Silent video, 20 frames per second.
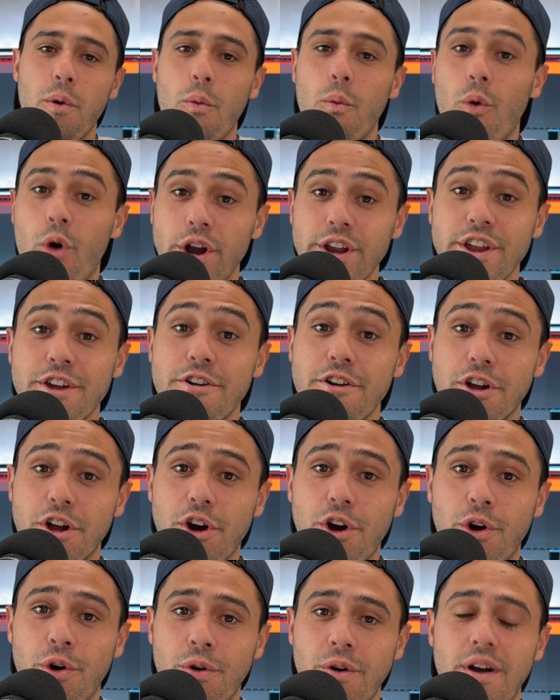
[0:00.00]
1 year
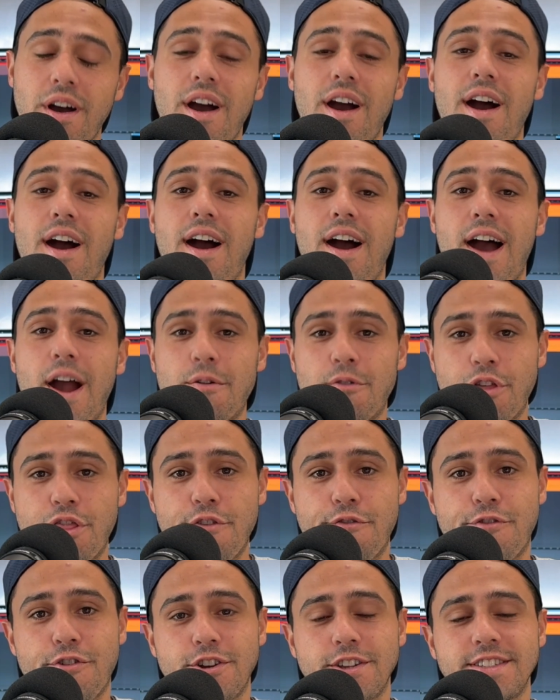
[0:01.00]
ago, I wrote the
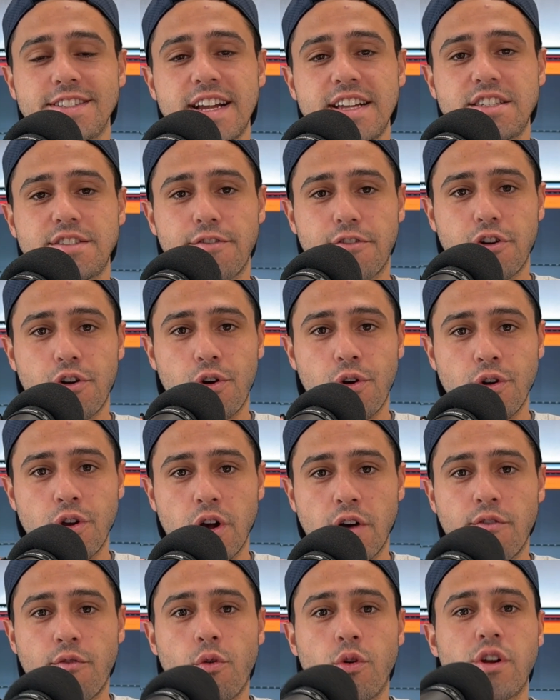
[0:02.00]
first lines of code
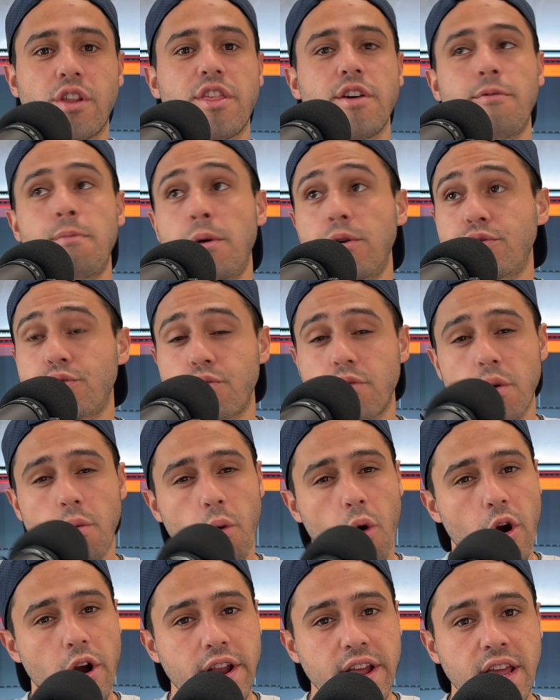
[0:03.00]
of one of the most
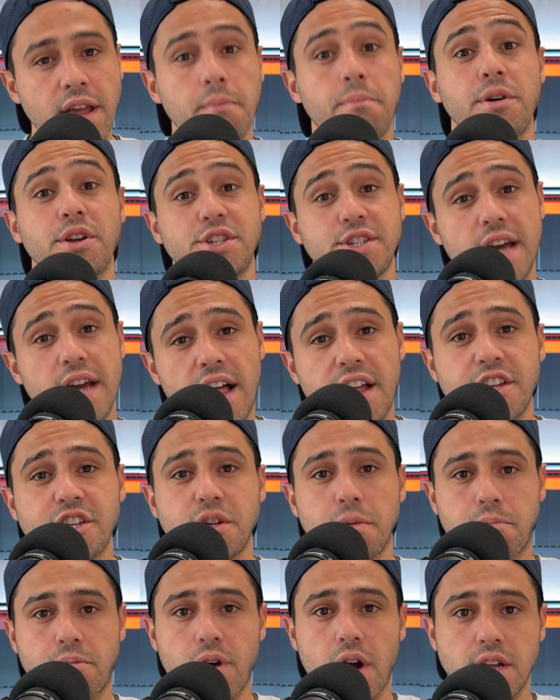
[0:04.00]
rewarding but
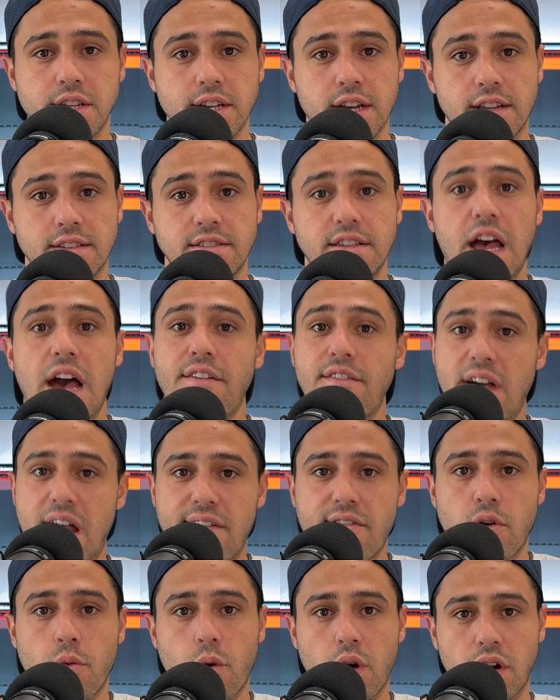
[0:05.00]
challenging projects I've
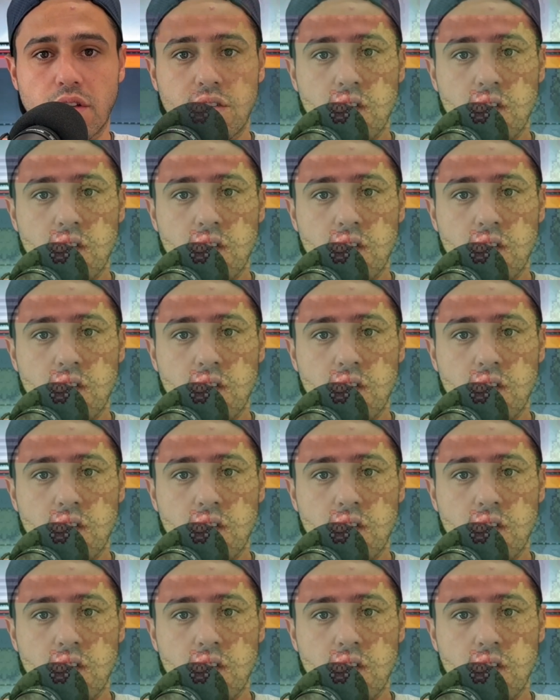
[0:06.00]
ever worked